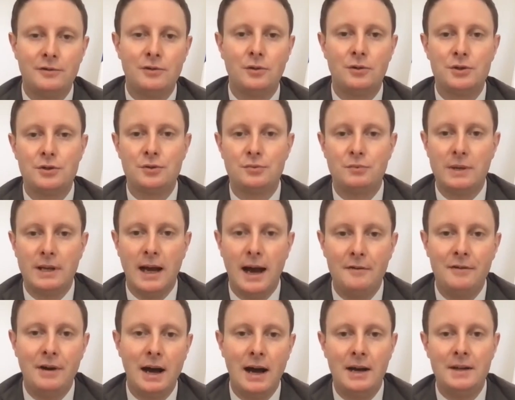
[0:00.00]
Of course, we
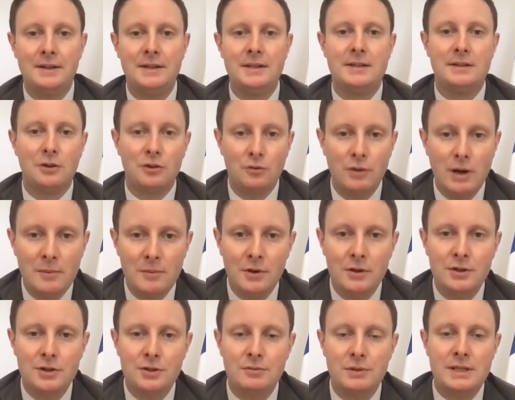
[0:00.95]
have had
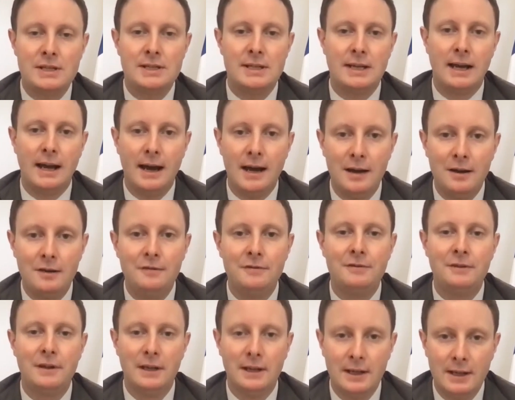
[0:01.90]
disagreements, we still
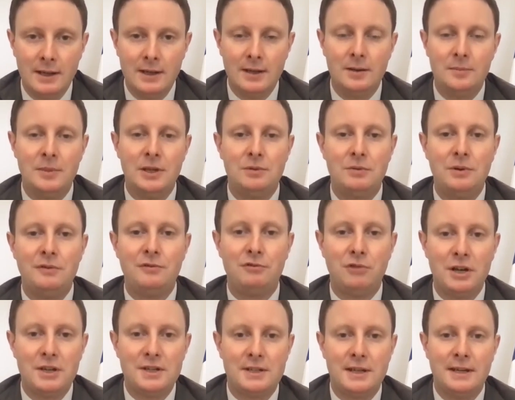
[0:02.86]
have, between
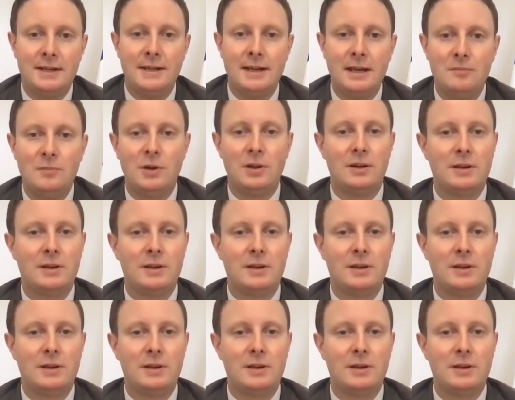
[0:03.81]
France and